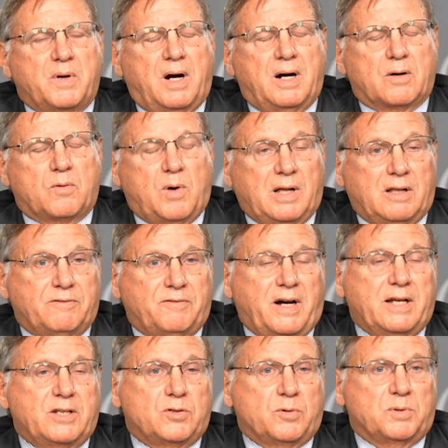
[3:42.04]

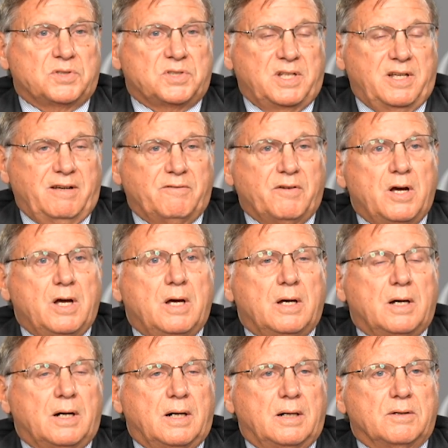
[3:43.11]
qualify to receive
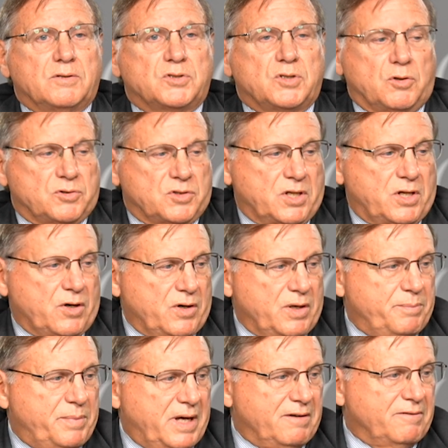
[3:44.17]
Social Security
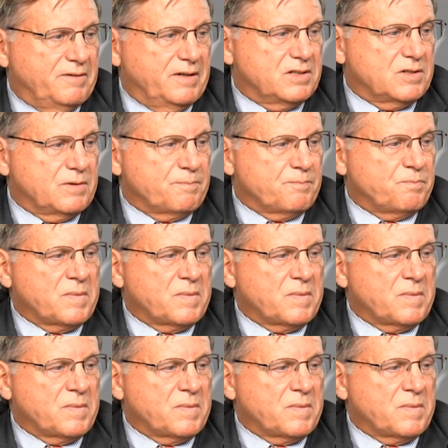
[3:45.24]
benefits.